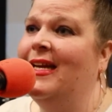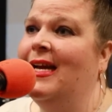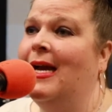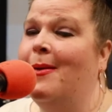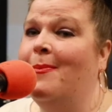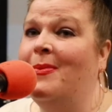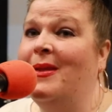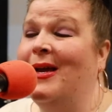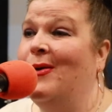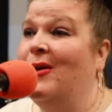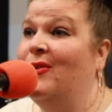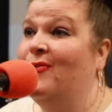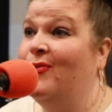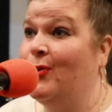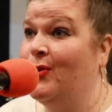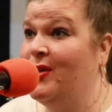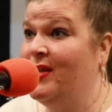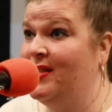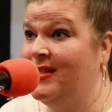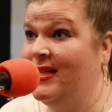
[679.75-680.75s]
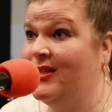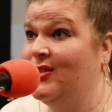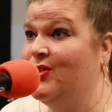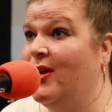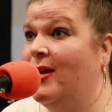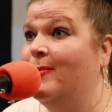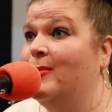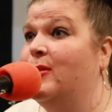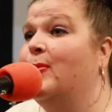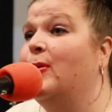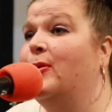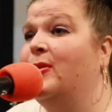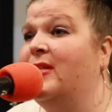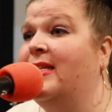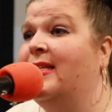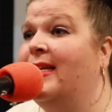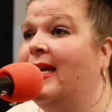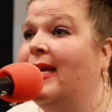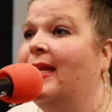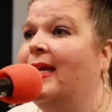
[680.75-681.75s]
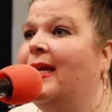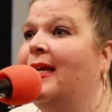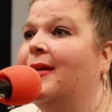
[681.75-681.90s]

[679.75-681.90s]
I am now at 46 grams of protein daily.